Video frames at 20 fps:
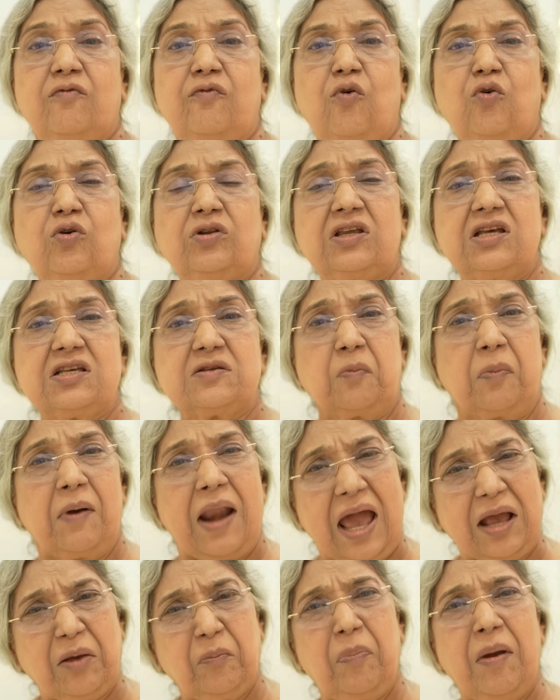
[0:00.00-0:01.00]
Fourth is
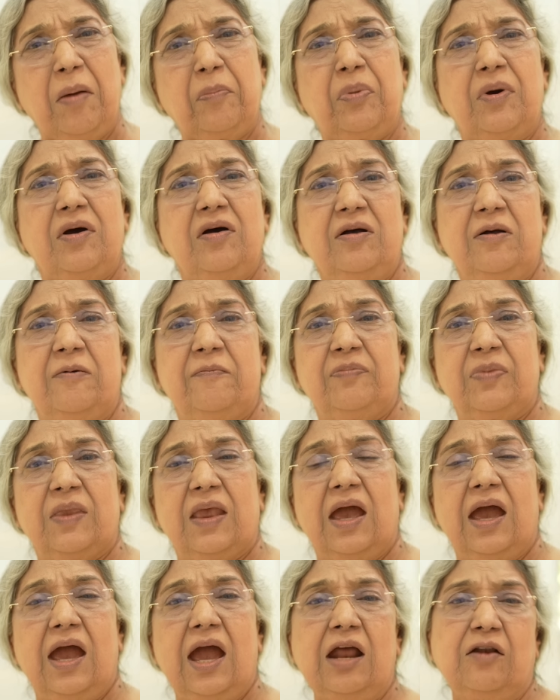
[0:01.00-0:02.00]
black pepper.
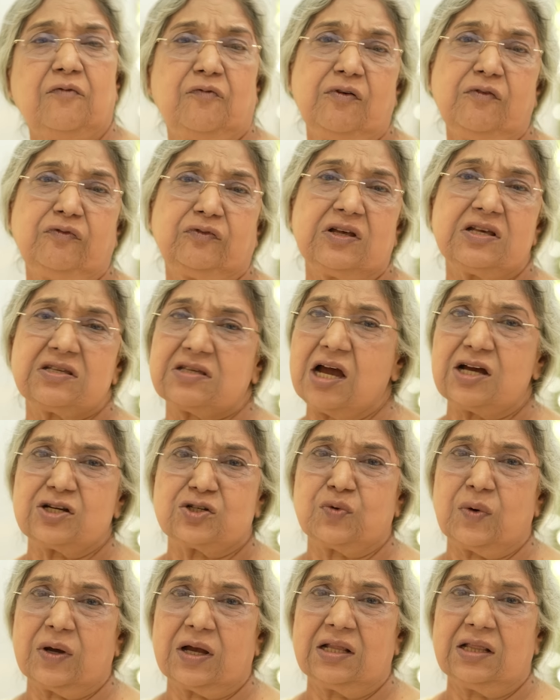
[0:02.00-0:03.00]
And fifth is
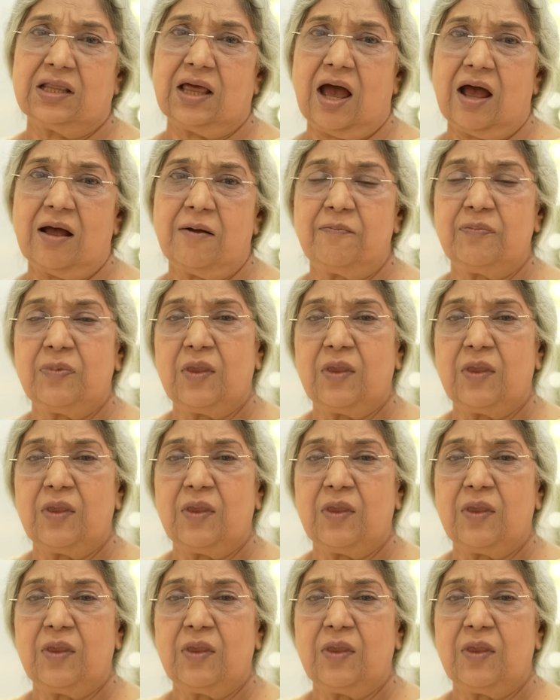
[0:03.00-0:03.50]
ashwagandha.